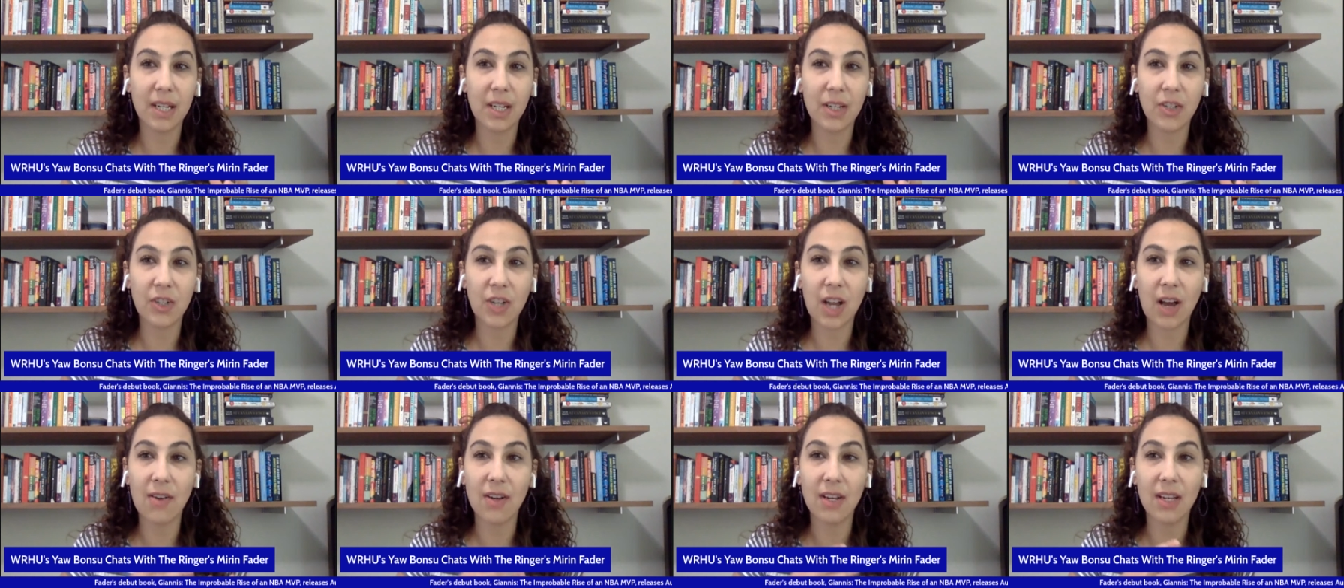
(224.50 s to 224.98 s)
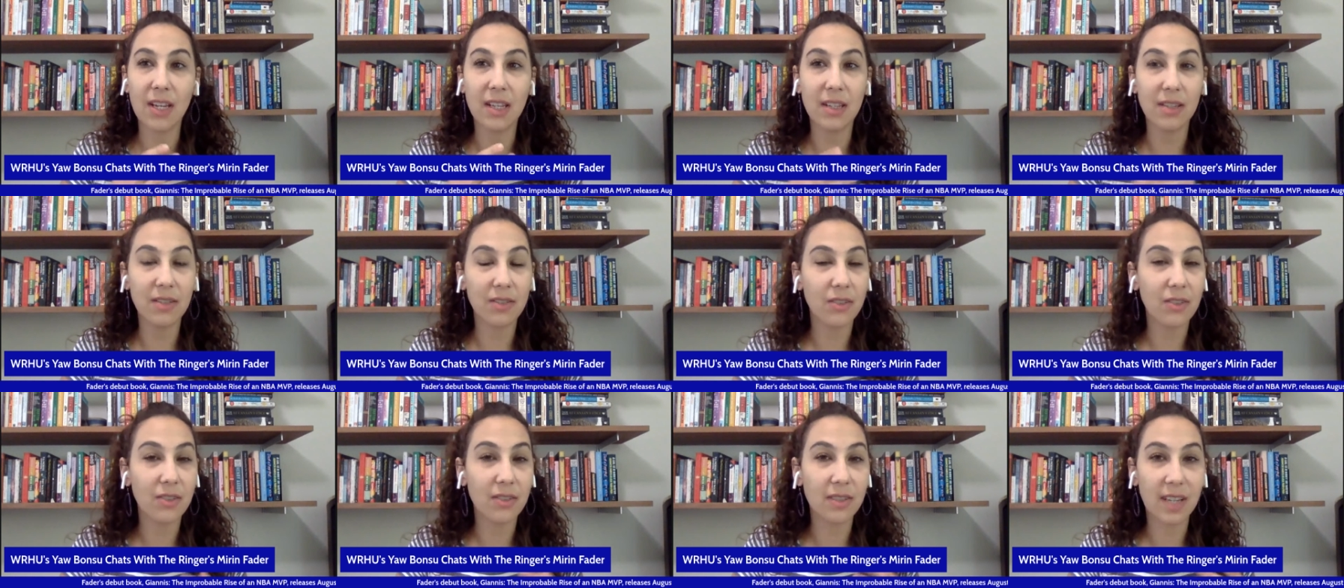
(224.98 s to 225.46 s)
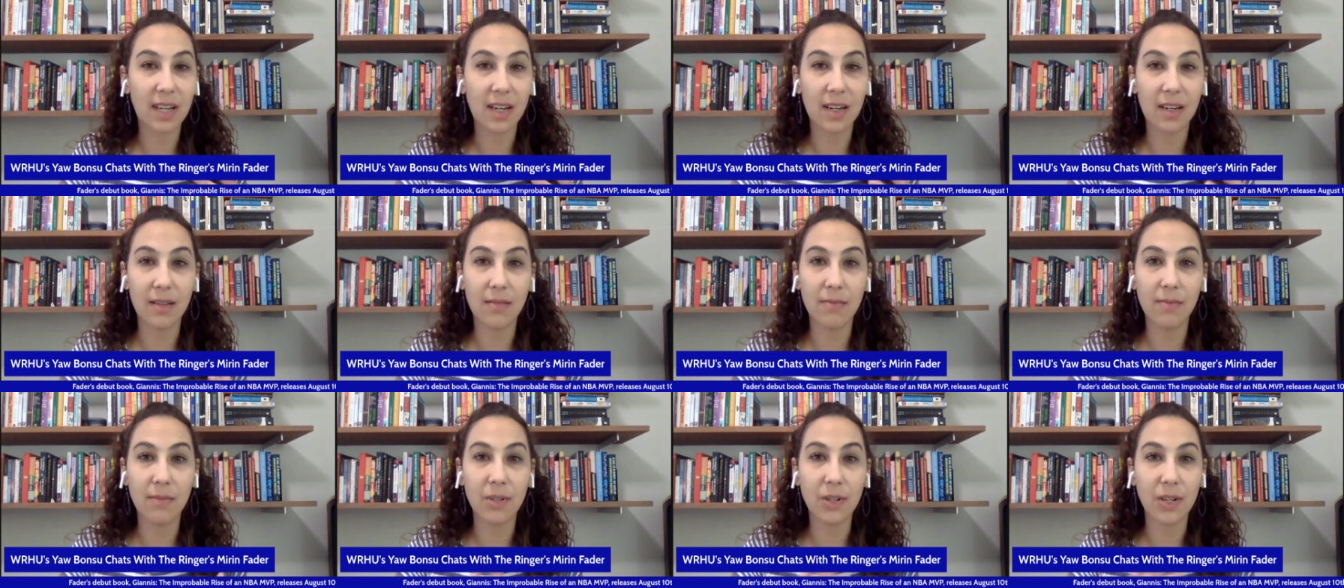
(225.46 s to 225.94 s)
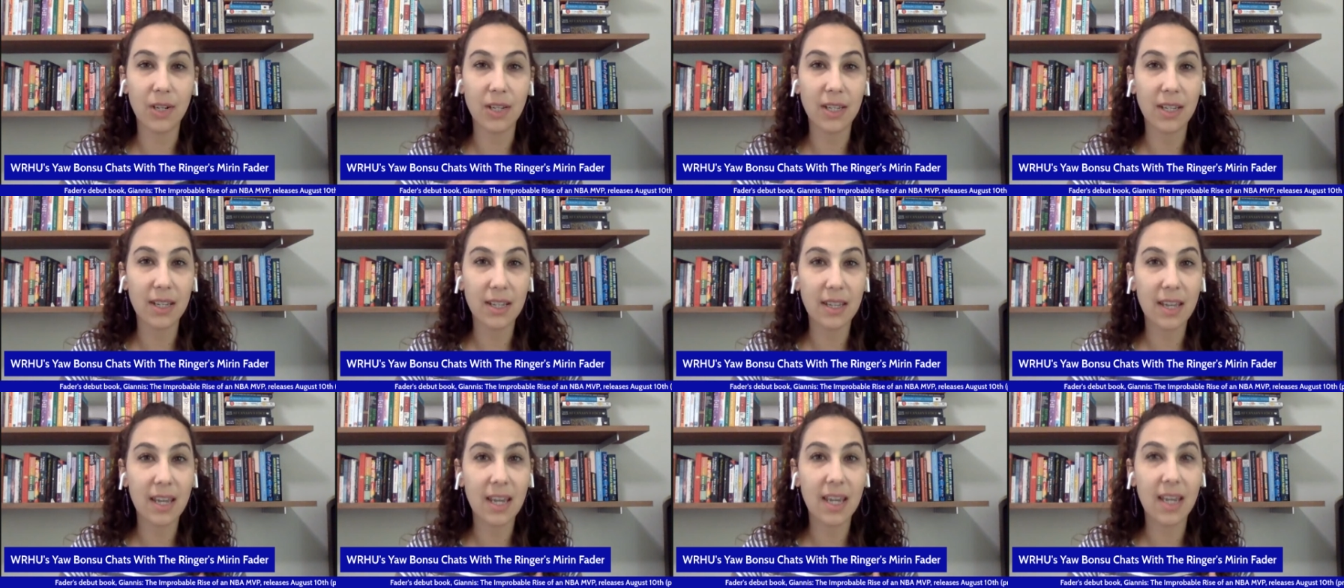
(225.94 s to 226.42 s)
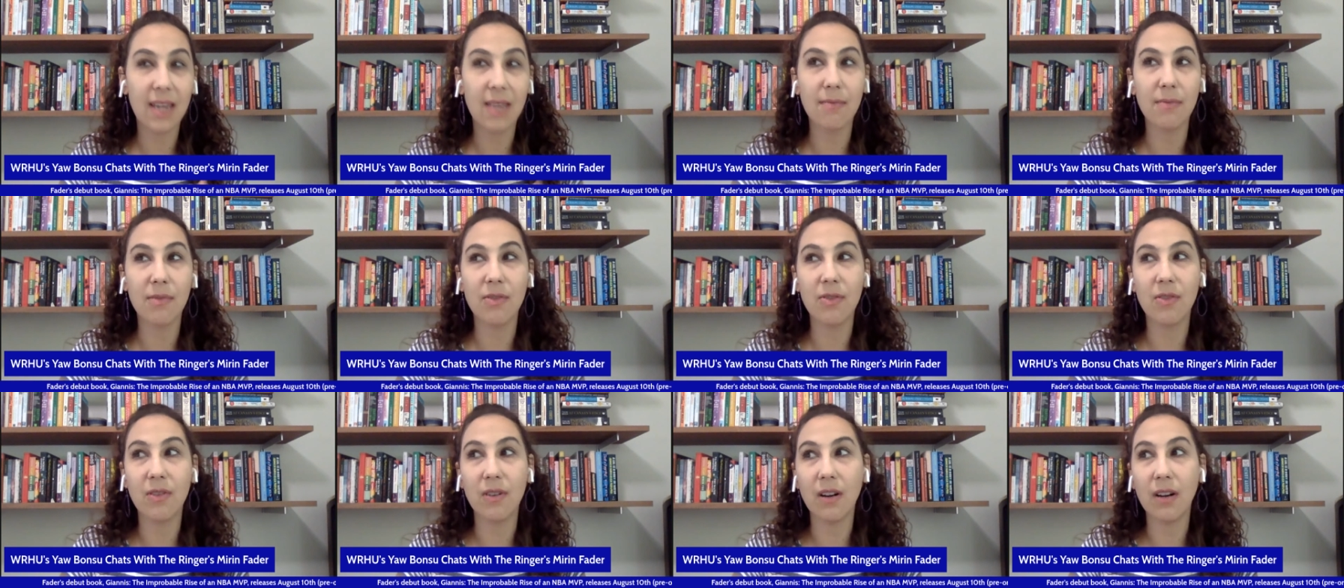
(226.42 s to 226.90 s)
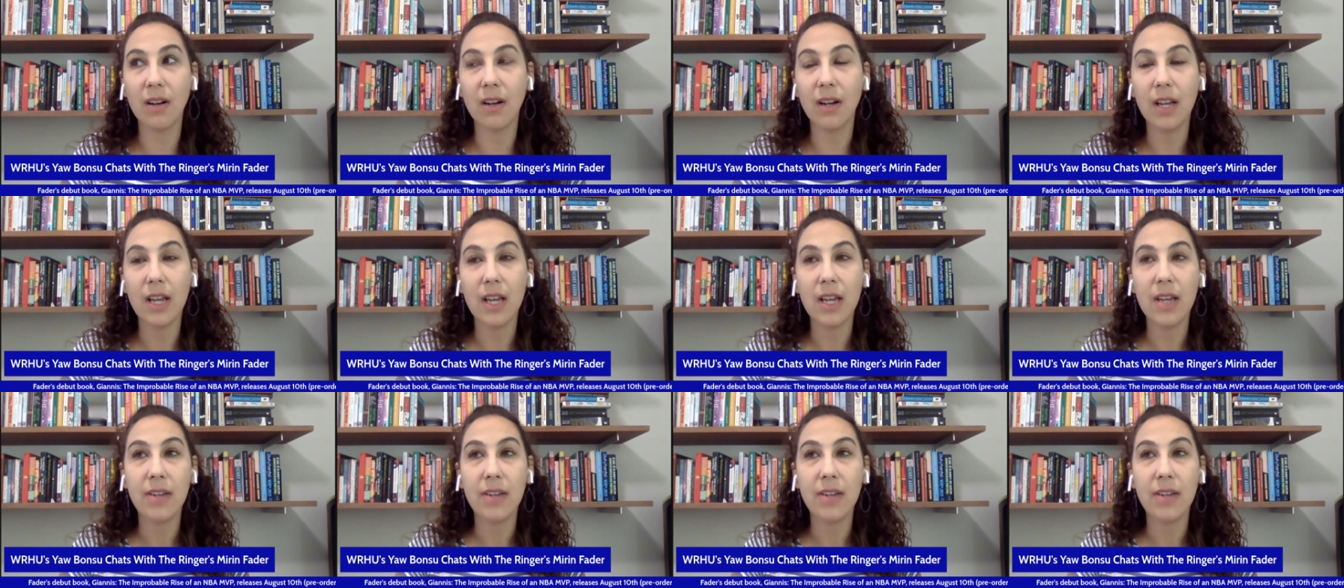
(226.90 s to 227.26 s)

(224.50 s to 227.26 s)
like shouting insults at him during the game, or,